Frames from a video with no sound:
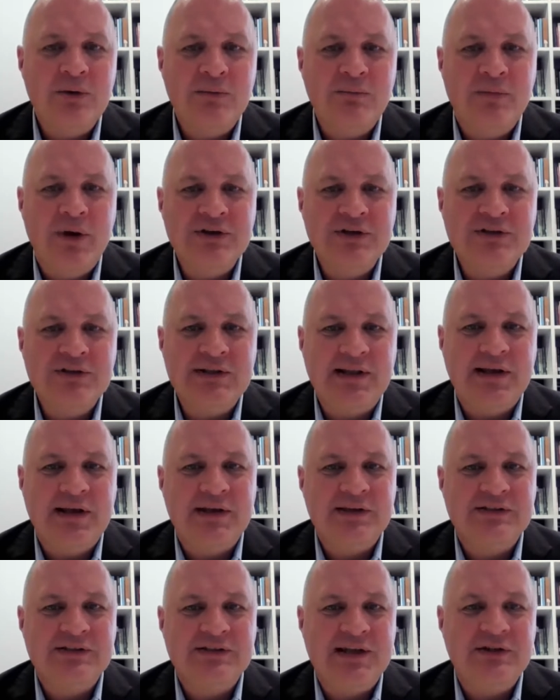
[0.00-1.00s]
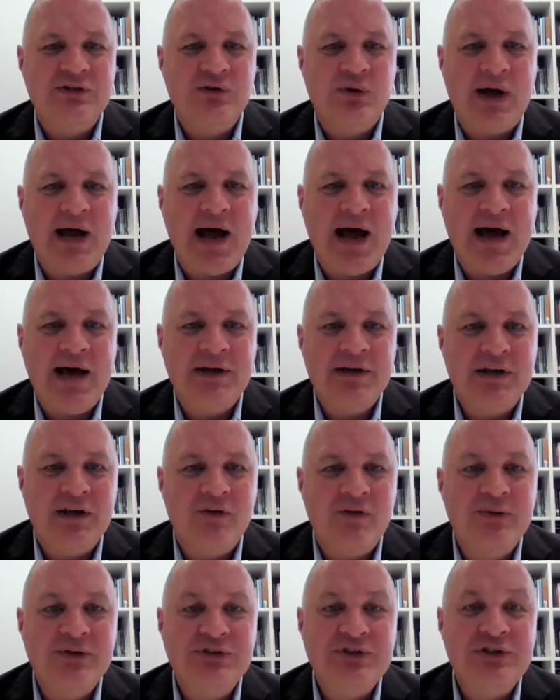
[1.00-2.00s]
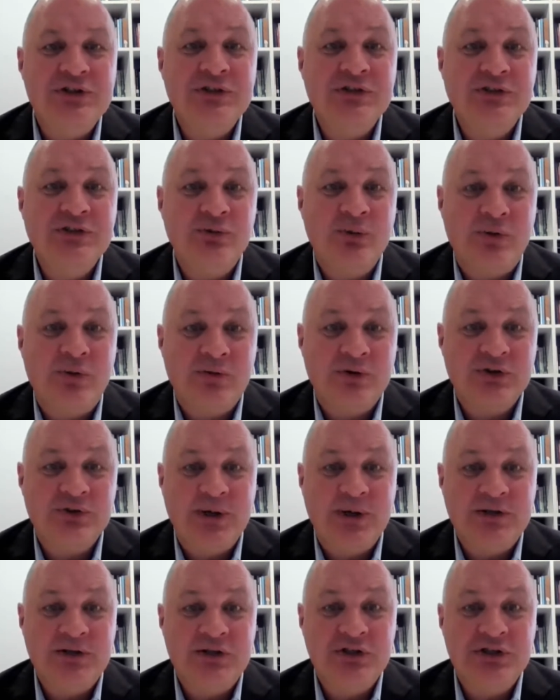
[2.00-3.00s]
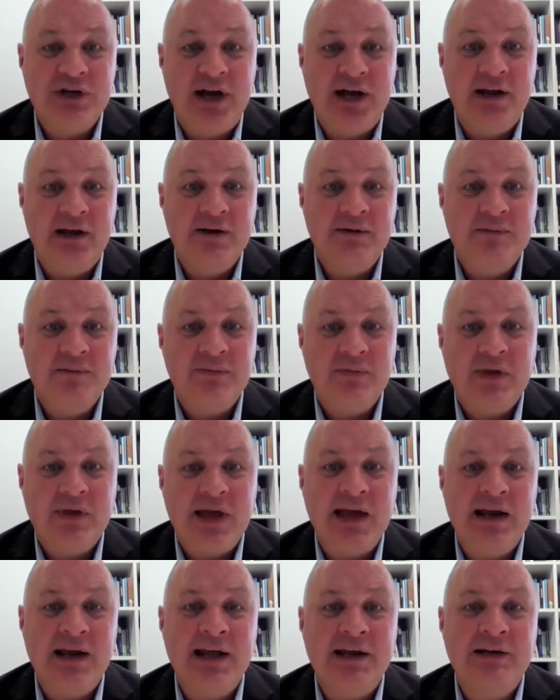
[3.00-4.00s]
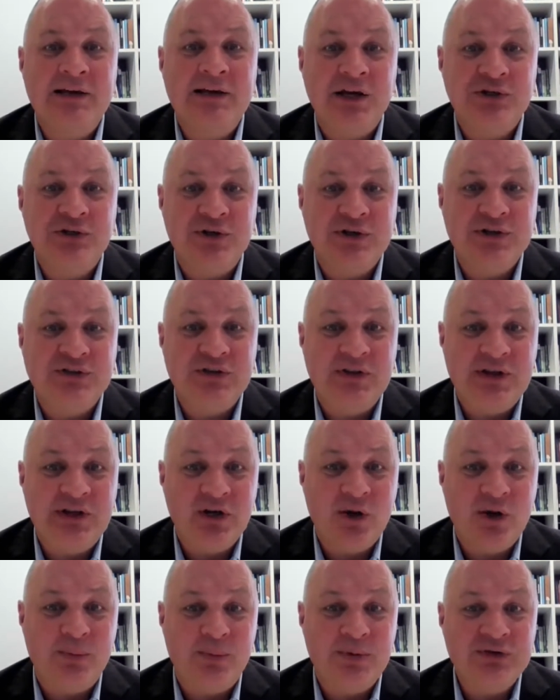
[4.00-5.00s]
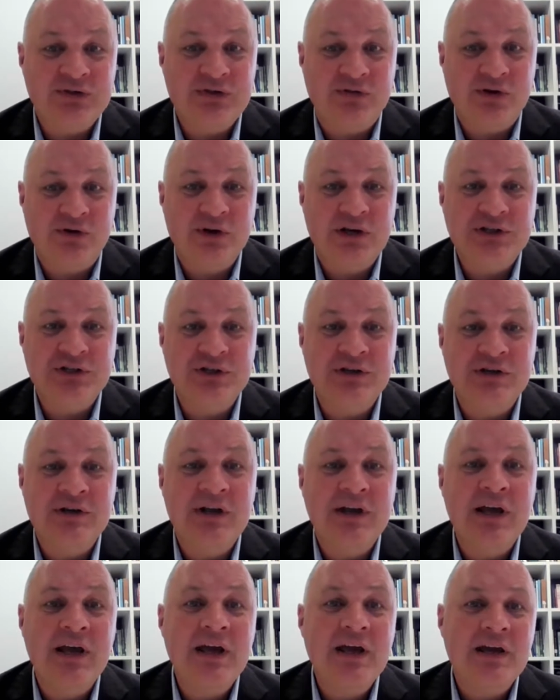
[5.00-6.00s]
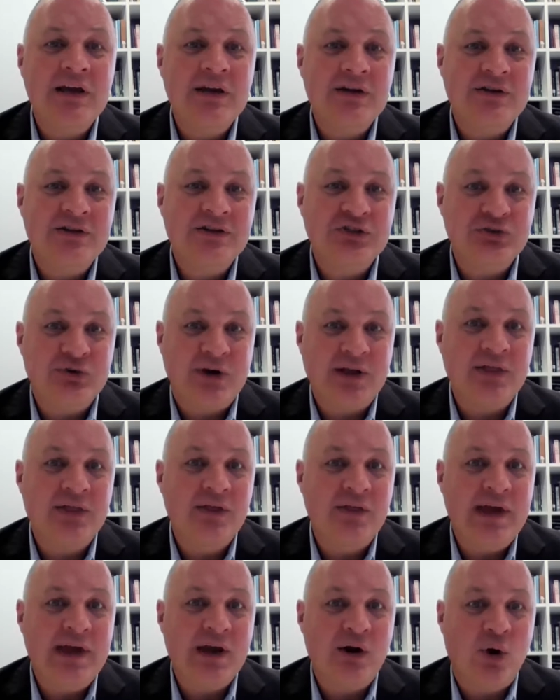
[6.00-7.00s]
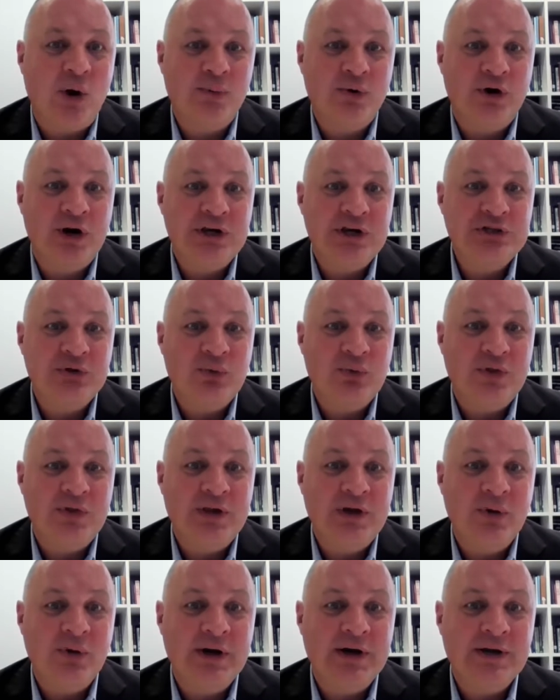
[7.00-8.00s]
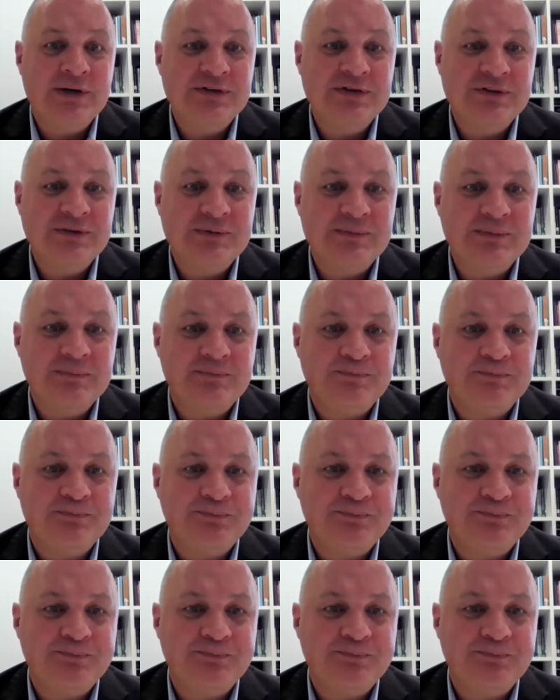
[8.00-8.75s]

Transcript: But mostly it has led to a hardening of positions with respect to China and led countries in the Indo-Pacific region to strengthen their cooperation with the US.